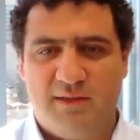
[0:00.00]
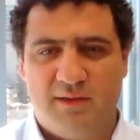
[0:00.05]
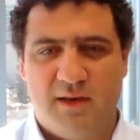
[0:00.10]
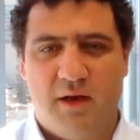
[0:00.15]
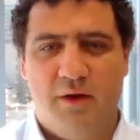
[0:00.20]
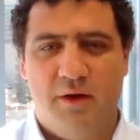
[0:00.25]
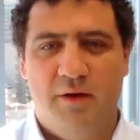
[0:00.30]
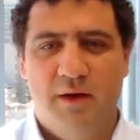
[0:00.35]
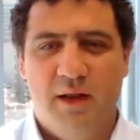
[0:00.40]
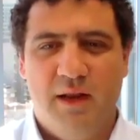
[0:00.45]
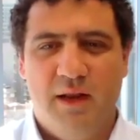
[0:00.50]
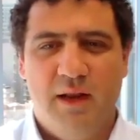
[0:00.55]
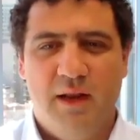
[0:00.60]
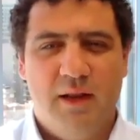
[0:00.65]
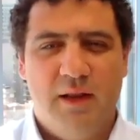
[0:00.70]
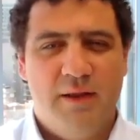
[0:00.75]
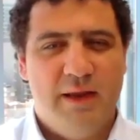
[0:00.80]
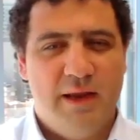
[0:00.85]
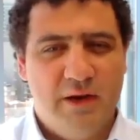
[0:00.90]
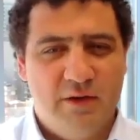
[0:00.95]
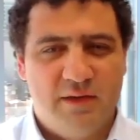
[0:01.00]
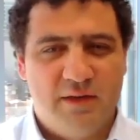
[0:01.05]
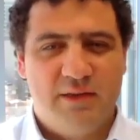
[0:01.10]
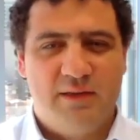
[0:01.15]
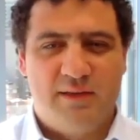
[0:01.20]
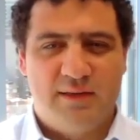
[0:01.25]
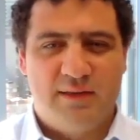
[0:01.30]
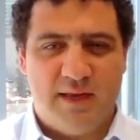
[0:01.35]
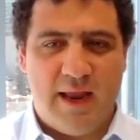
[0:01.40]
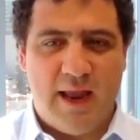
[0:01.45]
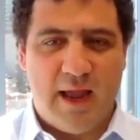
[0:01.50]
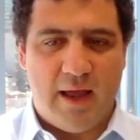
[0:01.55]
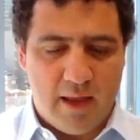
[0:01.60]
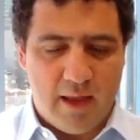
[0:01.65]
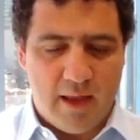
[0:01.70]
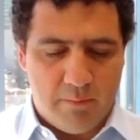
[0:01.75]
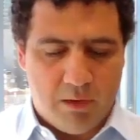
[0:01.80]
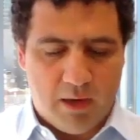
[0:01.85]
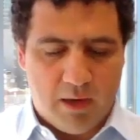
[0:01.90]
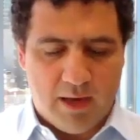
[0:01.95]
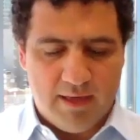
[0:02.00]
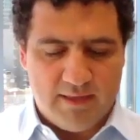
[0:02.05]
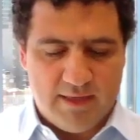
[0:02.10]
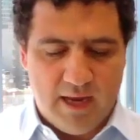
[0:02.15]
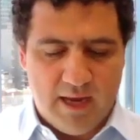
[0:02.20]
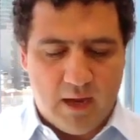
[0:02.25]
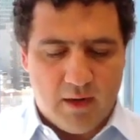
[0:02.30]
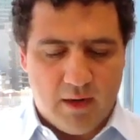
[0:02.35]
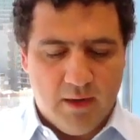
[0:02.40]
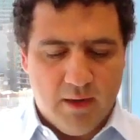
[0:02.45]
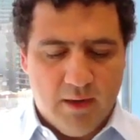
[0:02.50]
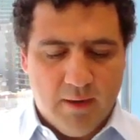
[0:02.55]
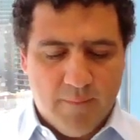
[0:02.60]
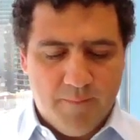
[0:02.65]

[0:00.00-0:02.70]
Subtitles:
So interesting to see how that plays out.